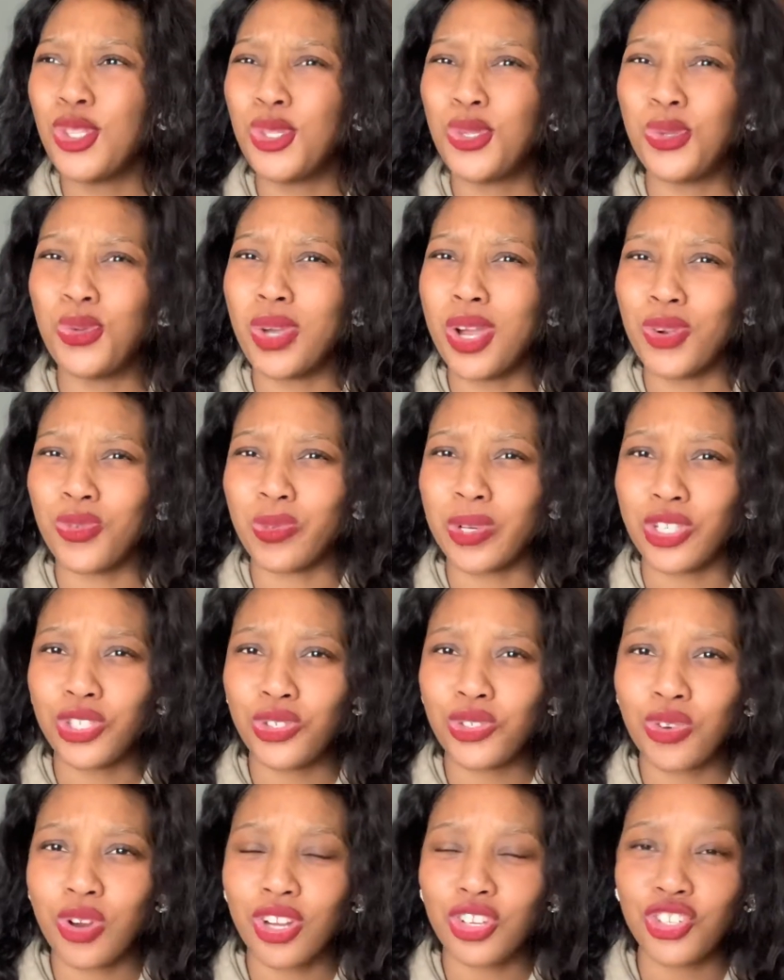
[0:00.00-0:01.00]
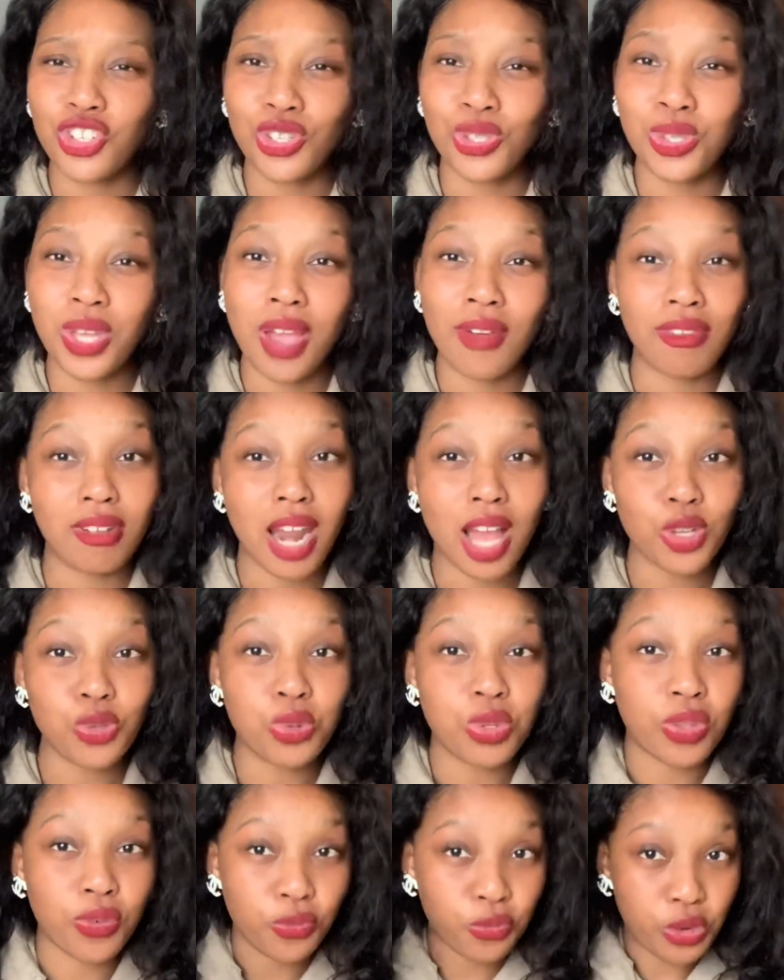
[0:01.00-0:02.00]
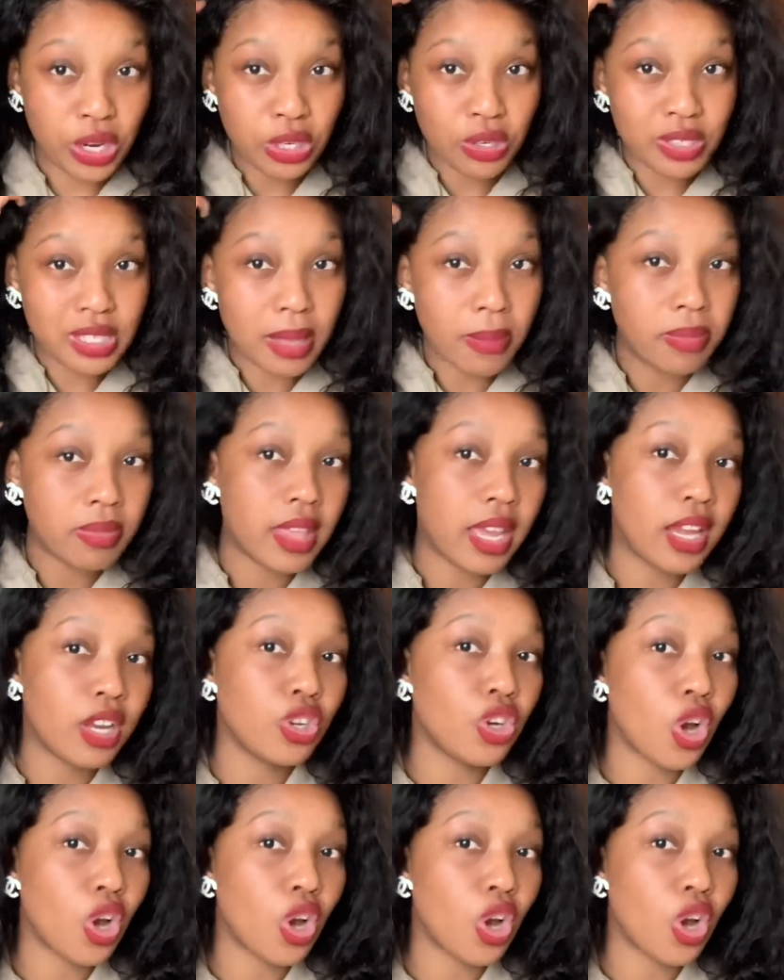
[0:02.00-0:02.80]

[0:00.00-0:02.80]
to a restaurant just to have lunch with a friend or something.